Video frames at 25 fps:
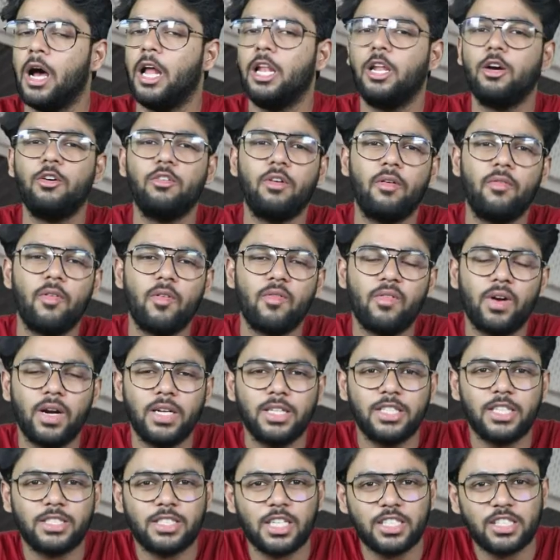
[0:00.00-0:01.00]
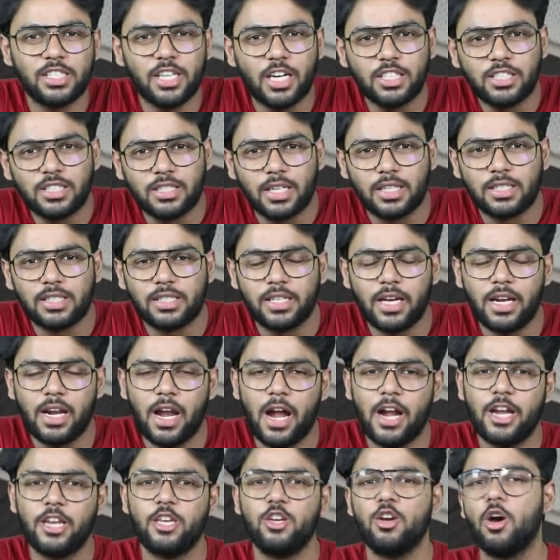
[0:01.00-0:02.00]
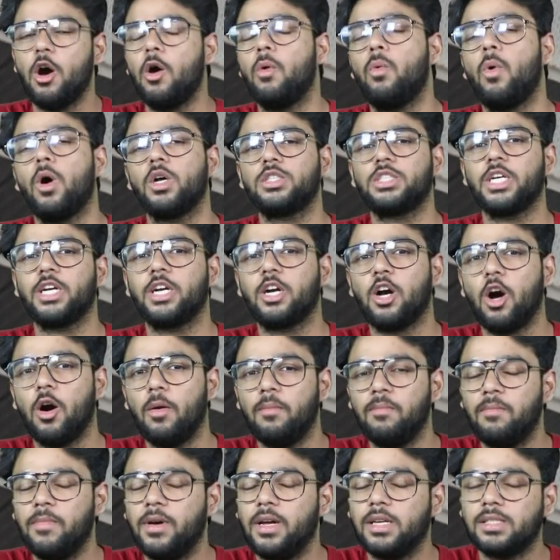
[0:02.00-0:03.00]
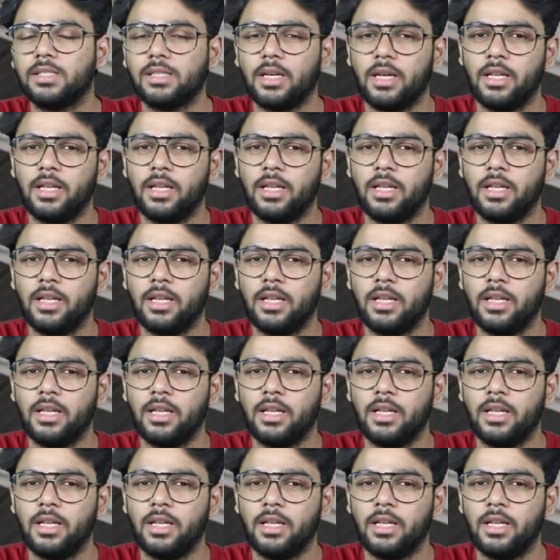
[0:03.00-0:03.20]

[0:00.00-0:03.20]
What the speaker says: Hello everyone, this is Yash Saxena and you are watching Corpbiz.